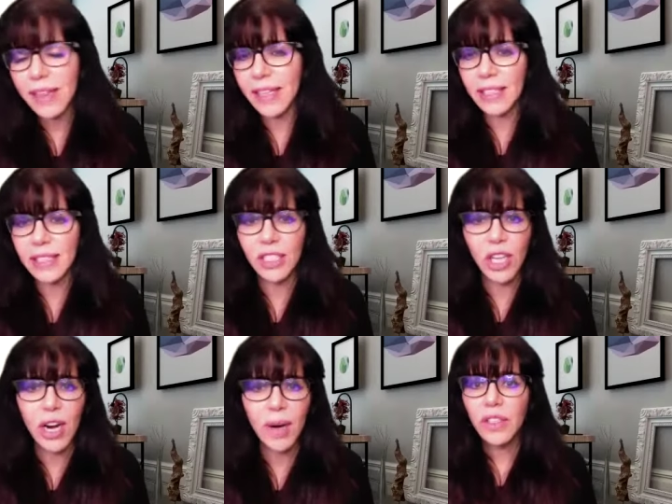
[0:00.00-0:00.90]
things to
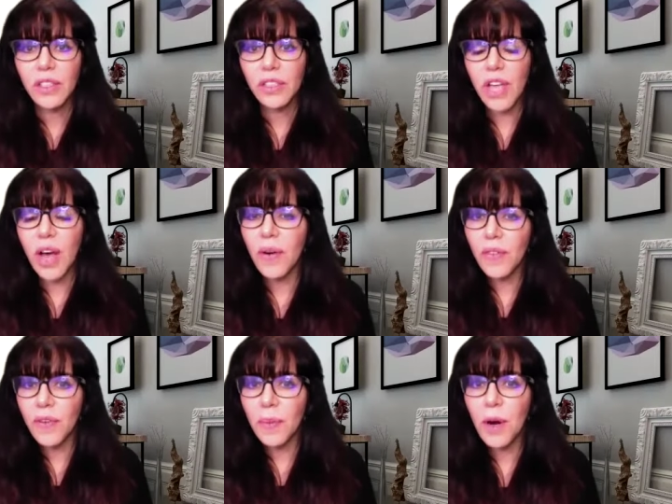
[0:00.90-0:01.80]
share. So
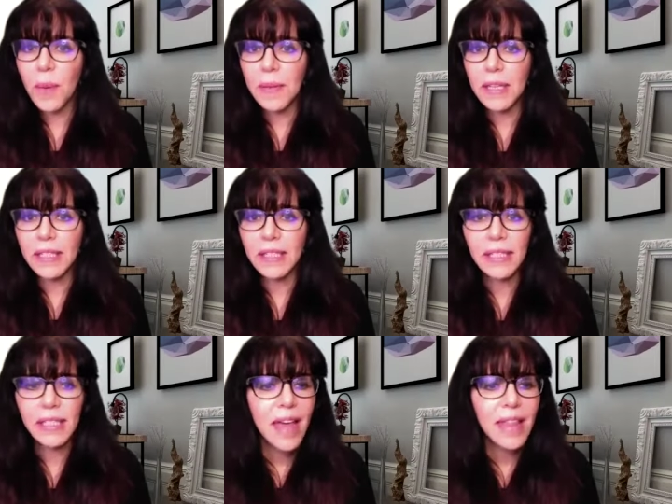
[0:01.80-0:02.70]
for
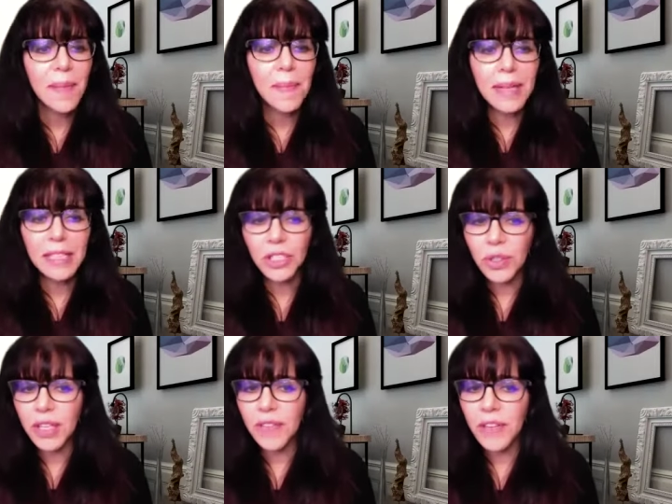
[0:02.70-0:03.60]
purpose, the
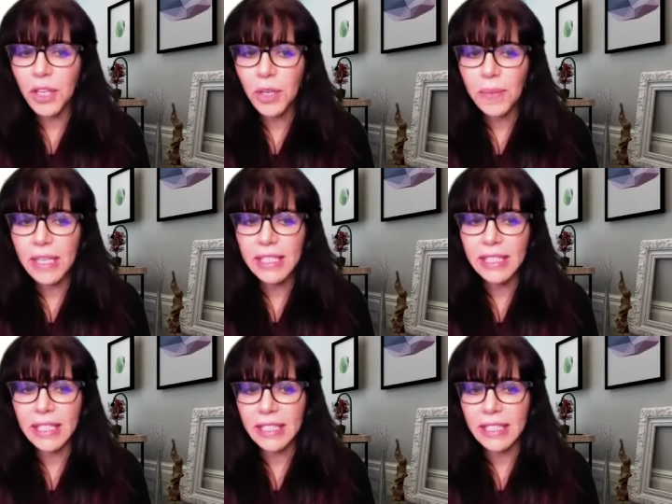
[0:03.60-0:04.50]
mystery of human
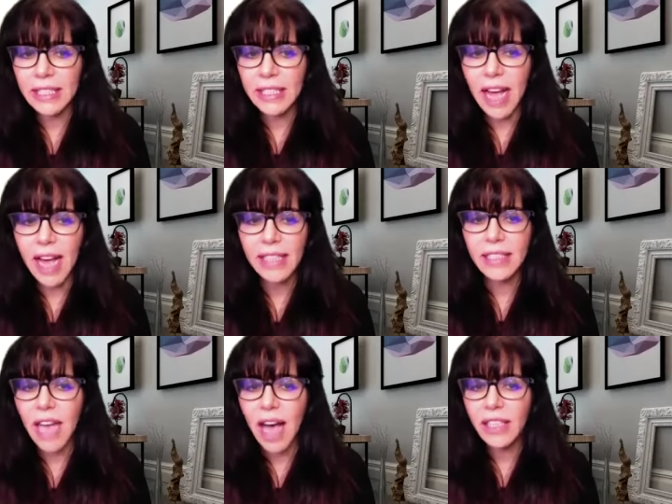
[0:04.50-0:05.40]
existence lies
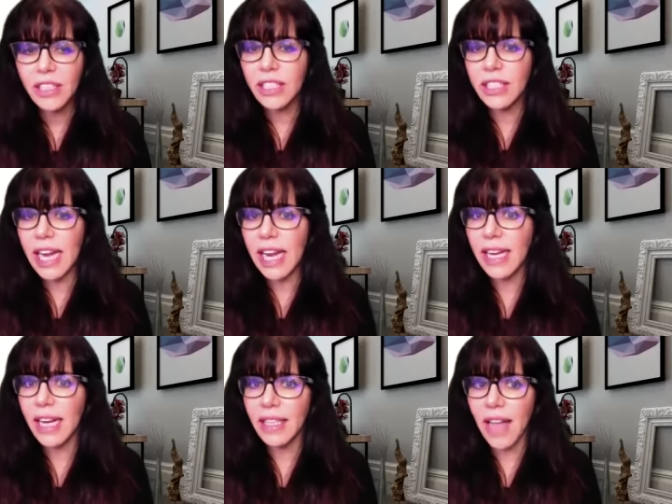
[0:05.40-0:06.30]
not in just staying
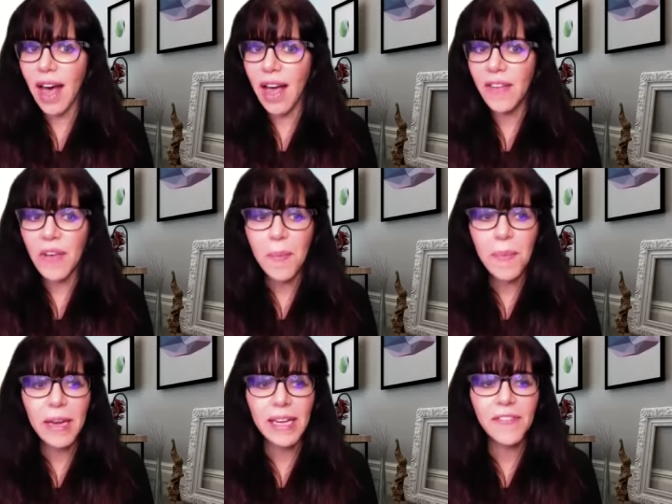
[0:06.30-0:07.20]
alive,
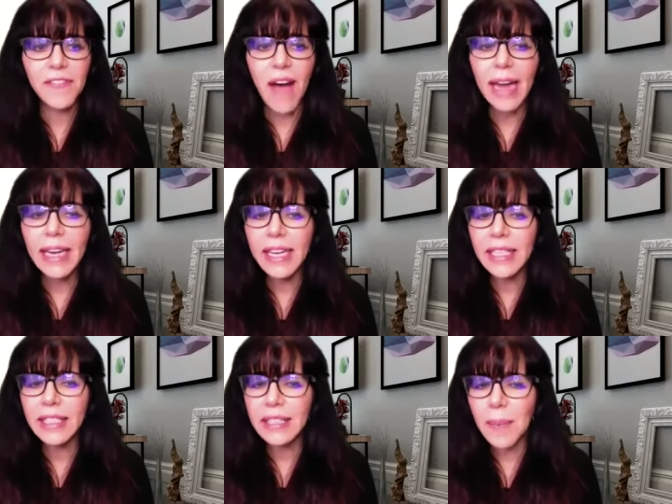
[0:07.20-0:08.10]
but in
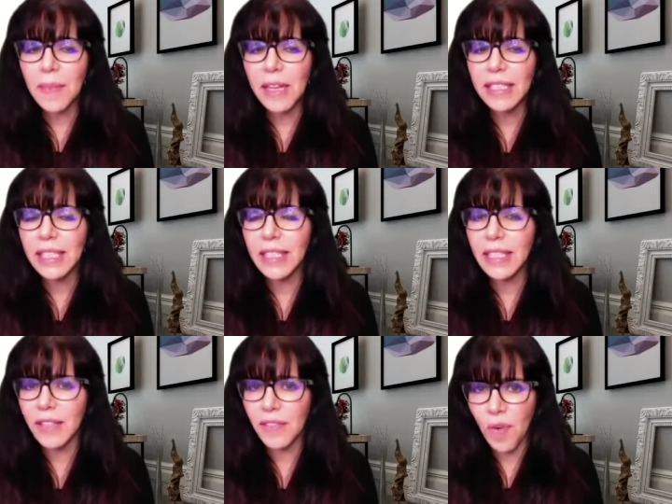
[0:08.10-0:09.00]
finding something to
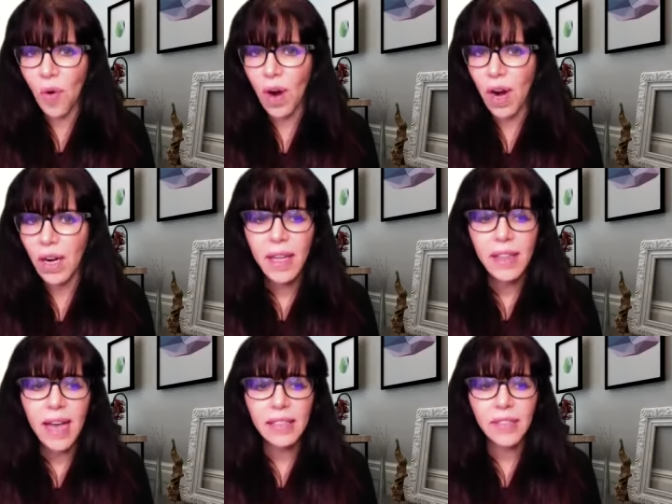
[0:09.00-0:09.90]
live for.
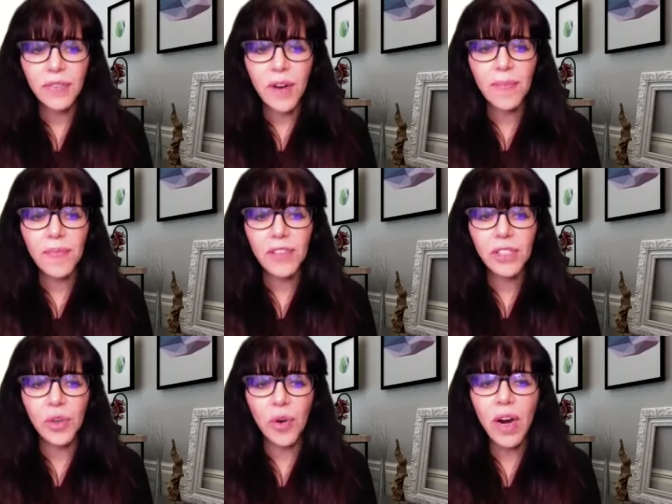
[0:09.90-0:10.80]
That's from
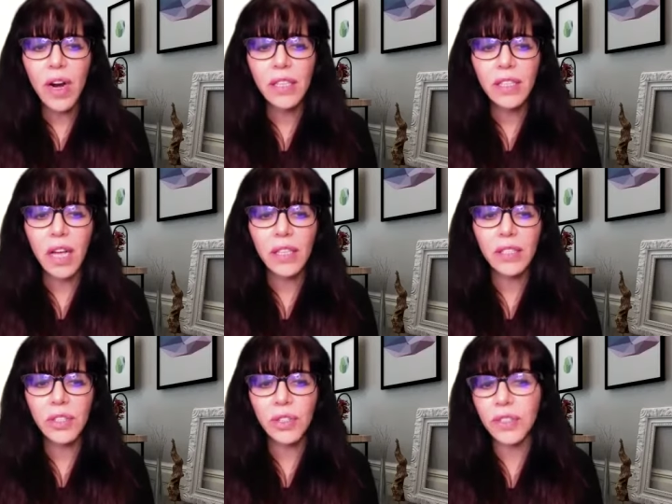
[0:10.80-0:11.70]
Fyodor
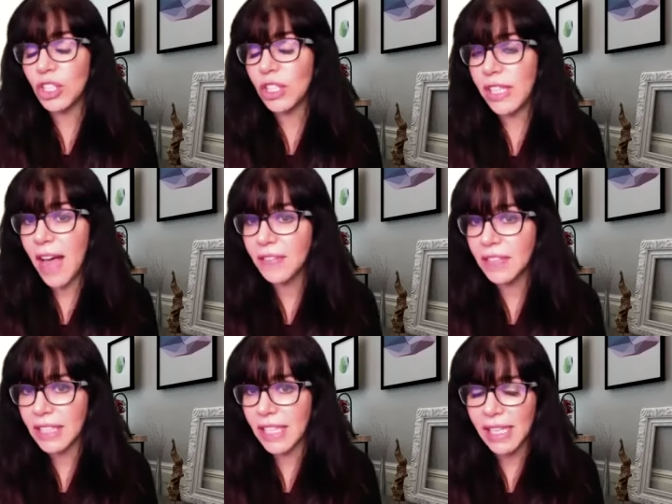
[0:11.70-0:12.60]

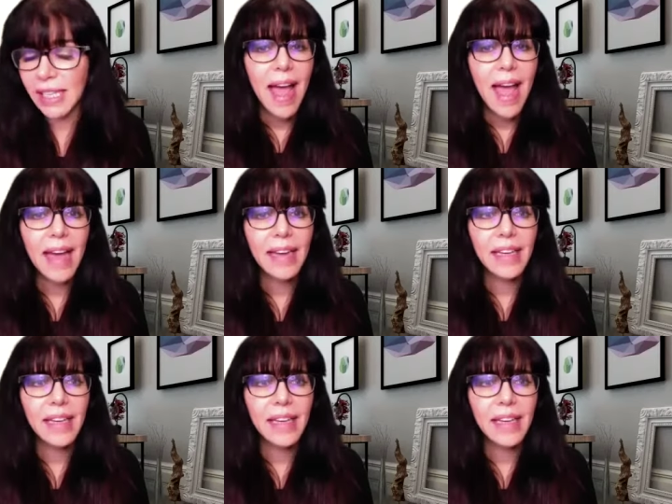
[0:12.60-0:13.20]
Dostoevsky. And